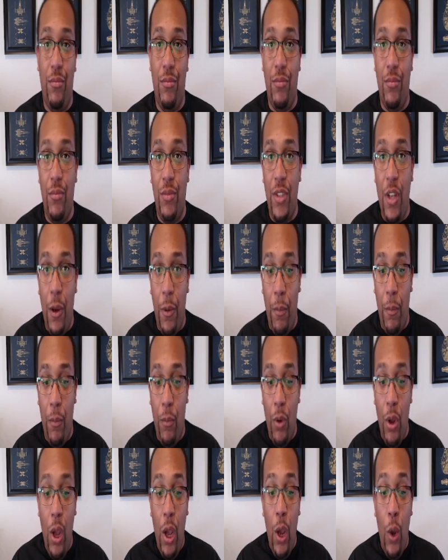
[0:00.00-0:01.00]
So
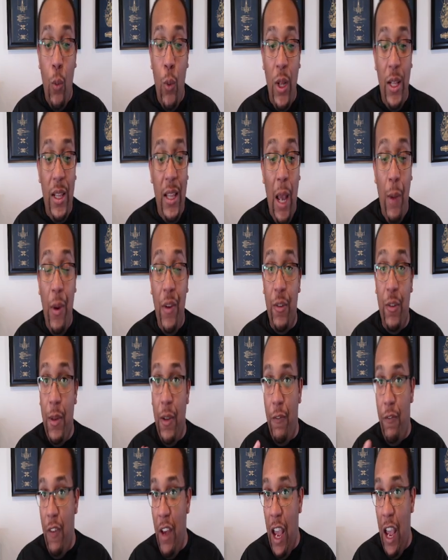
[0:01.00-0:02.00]
with that, we
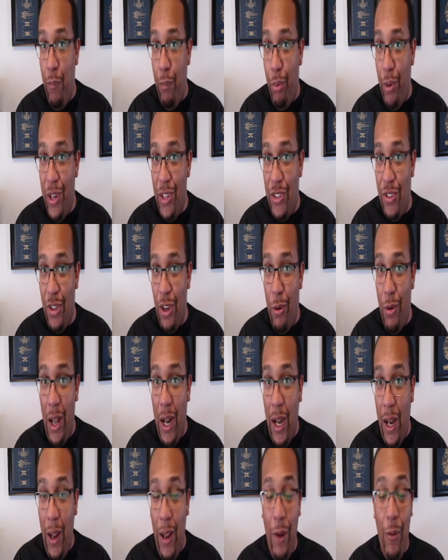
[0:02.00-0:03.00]
spent 5 points
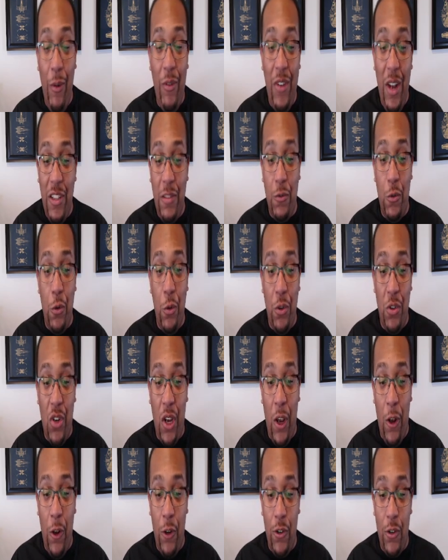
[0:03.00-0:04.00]
already. We've got some cool
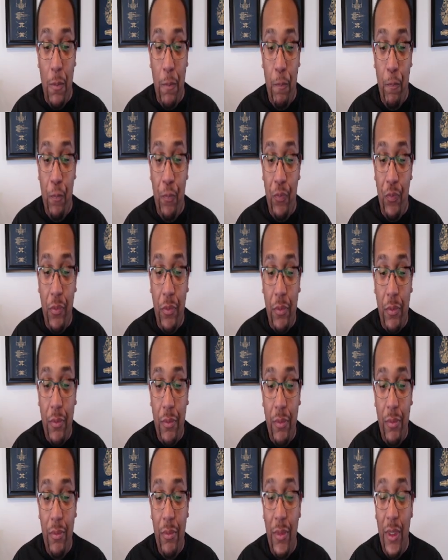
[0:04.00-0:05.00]
skills.
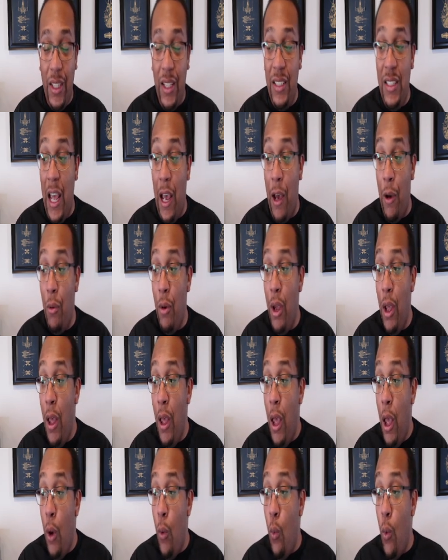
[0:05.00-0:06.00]
Now,
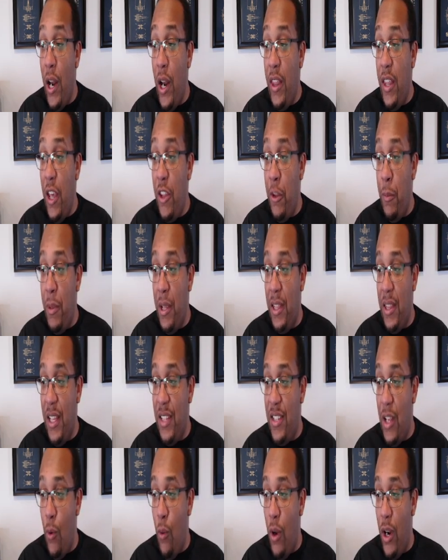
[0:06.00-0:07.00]
one of the other big
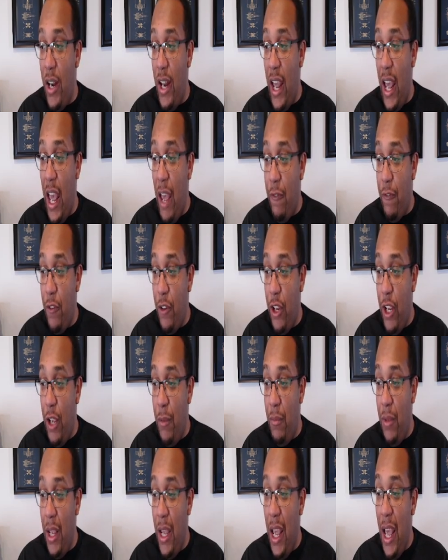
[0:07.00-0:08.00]
things I wanted to have for
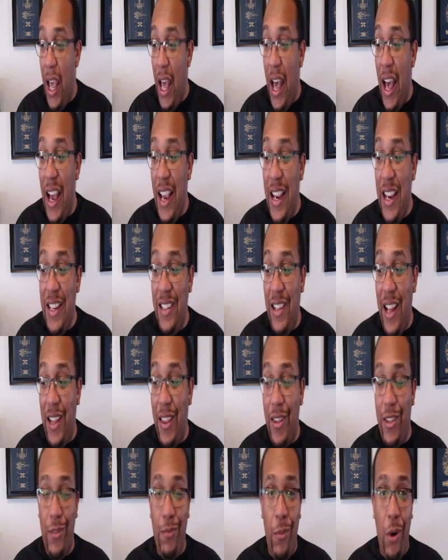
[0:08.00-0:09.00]
him, he's not
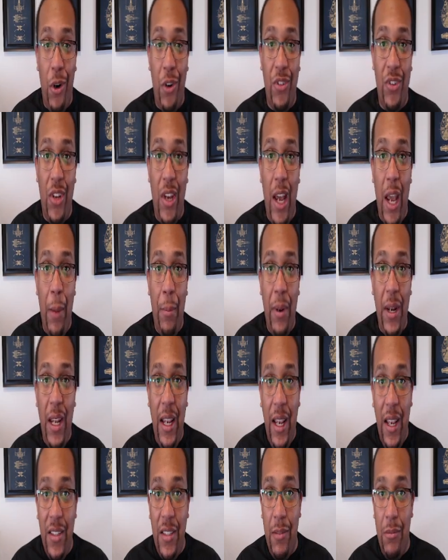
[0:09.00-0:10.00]
the smartest guy, but
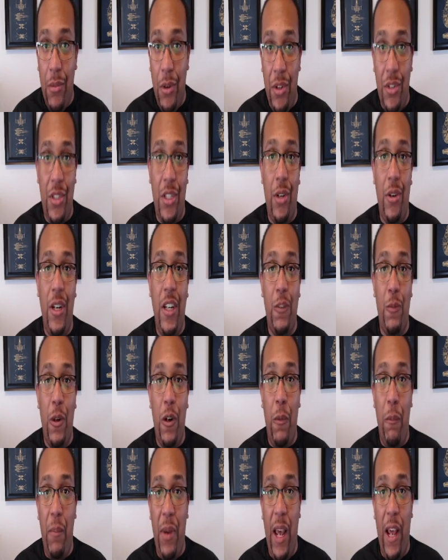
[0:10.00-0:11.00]
he is a mercenary. He's been
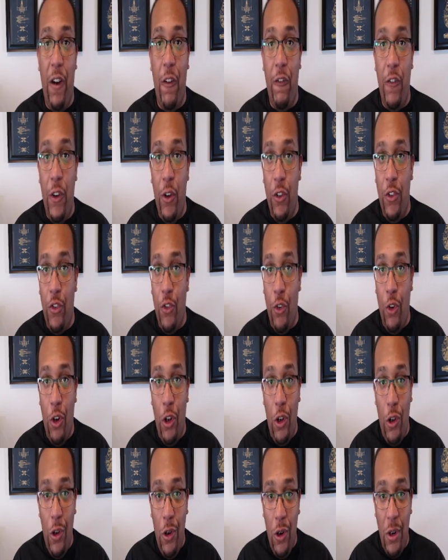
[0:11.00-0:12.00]
on battlefields for a
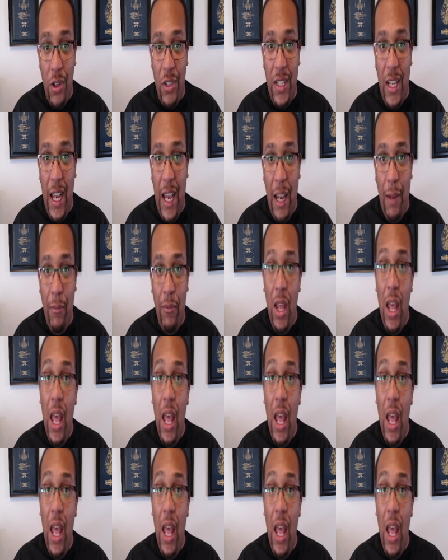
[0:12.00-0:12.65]
long time,